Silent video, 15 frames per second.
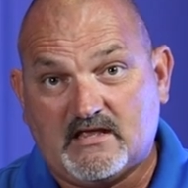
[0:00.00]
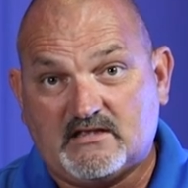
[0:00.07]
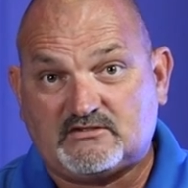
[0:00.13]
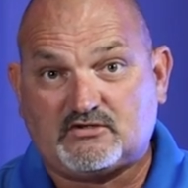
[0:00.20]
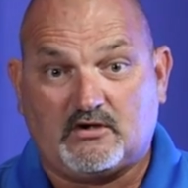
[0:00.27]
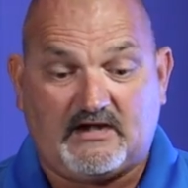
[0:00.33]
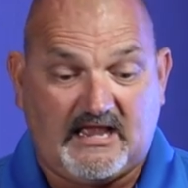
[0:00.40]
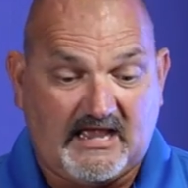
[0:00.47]

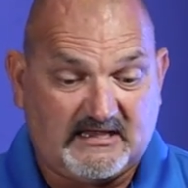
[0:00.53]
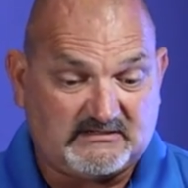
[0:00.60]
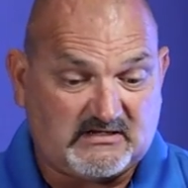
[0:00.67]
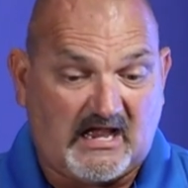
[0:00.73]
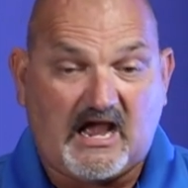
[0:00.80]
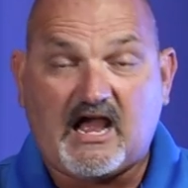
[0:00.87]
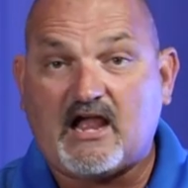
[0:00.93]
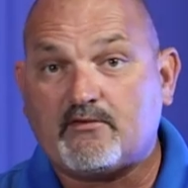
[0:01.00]
So it has
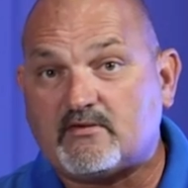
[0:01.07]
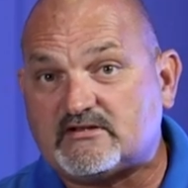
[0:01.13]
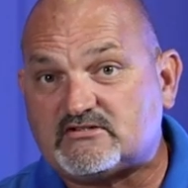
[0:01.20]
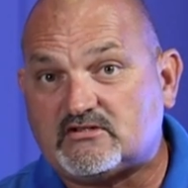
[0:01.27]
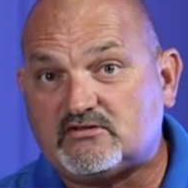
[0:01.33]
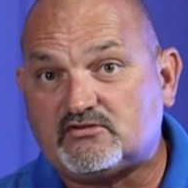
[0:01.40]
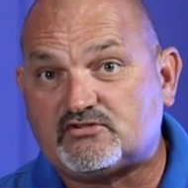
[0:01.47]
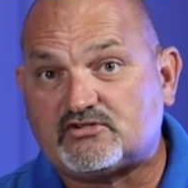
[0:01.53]
high
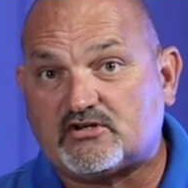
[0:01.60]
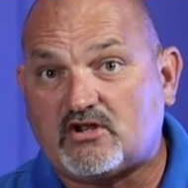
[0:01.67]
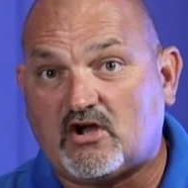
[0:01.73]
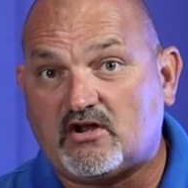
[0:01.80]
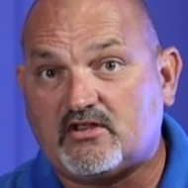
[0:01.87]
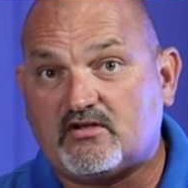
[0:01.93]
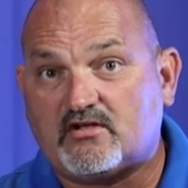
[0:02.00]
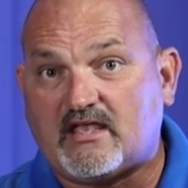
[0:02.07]
resolution
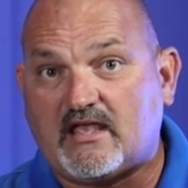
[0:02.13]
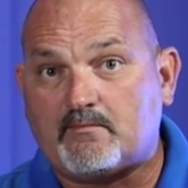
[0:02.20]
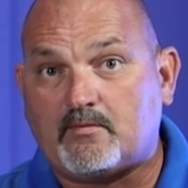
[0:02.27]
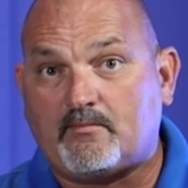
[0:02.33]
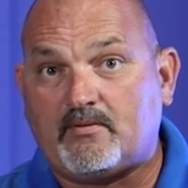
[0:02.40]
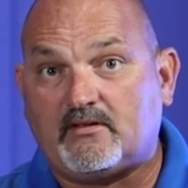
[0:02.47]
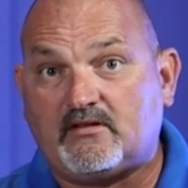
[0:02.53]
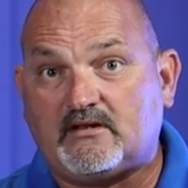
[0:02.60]
audio
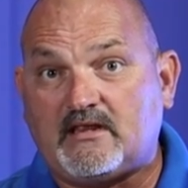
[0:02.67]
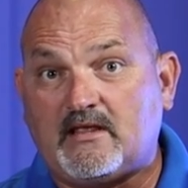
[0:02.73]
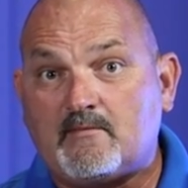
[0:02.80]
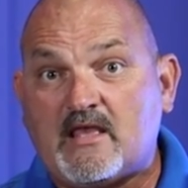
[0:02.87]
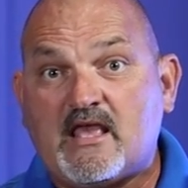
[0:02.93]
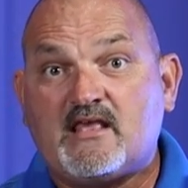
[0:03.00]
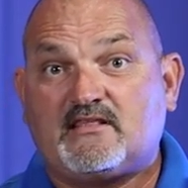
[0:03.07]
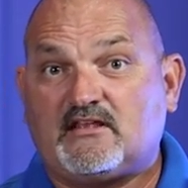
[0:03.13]
capability
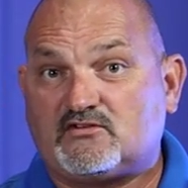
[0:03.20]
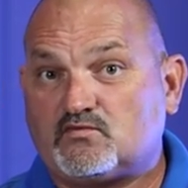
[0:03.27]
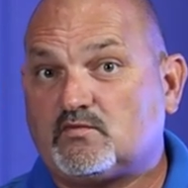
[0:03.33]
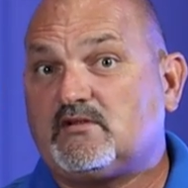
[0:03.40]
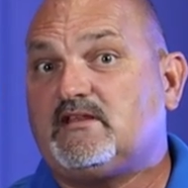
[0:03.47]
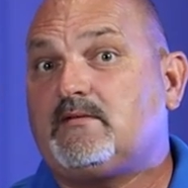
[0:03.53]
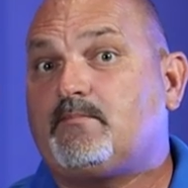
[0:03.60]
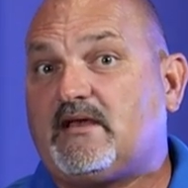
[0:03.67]
that's
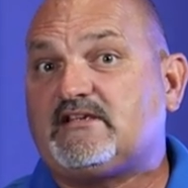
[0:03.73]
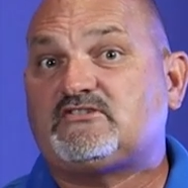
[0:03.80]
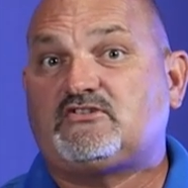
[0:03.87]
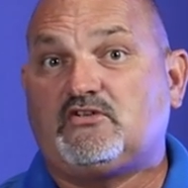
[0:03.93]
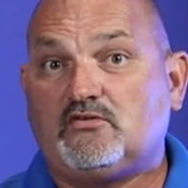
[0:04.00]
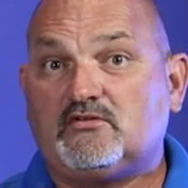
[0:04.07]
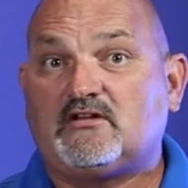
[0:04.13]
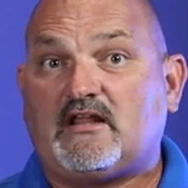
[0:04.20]
really best
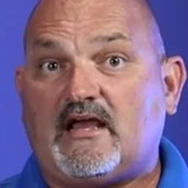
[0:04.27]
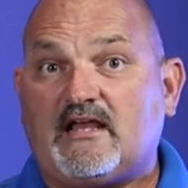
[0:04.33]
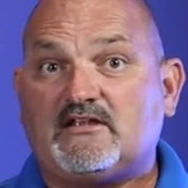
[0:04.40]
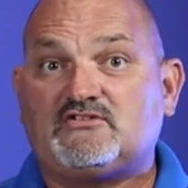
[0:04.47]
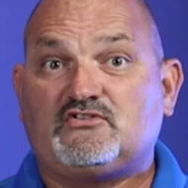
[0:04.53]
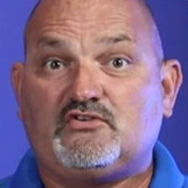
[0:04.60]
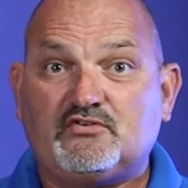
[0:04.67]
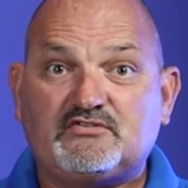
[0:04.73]

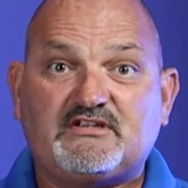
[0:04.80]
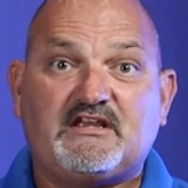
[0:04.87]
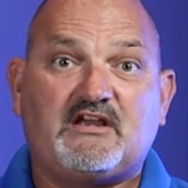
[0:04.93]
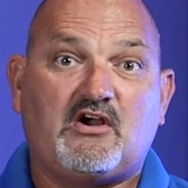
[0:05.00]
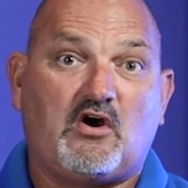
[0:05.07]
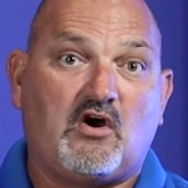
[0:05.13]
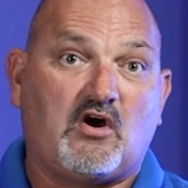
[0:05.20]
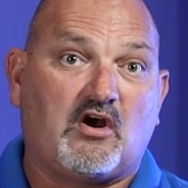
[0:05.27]
utilized
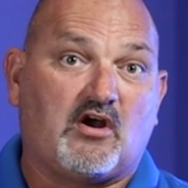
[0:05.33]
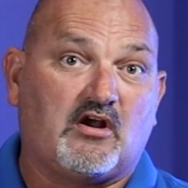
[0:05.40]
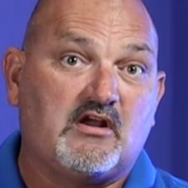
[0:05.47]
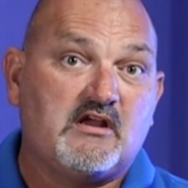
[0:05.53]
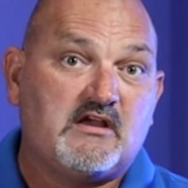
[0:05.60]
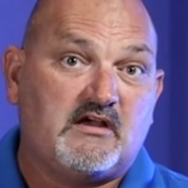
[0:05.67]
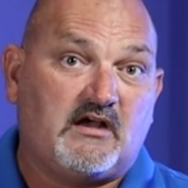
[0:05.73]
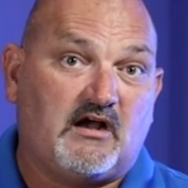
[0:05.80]
using our
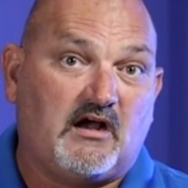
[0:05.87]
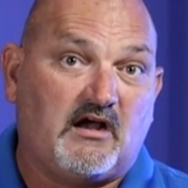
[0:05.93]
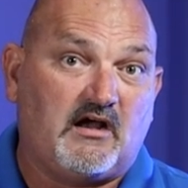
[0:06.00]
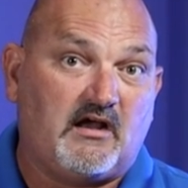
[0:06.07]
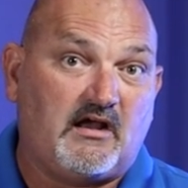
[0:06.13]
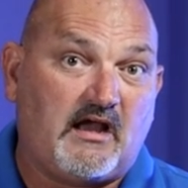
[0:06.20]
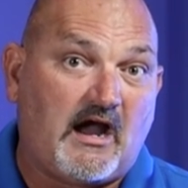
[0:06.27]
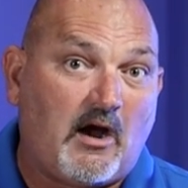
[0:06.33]

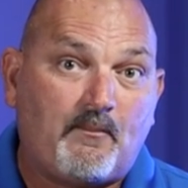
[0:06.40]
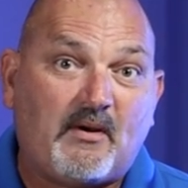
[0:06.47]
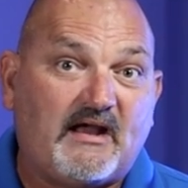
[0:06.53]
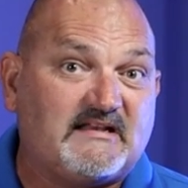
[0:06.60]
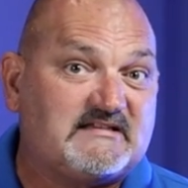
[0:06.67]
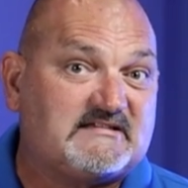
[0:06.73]
uh, Alpine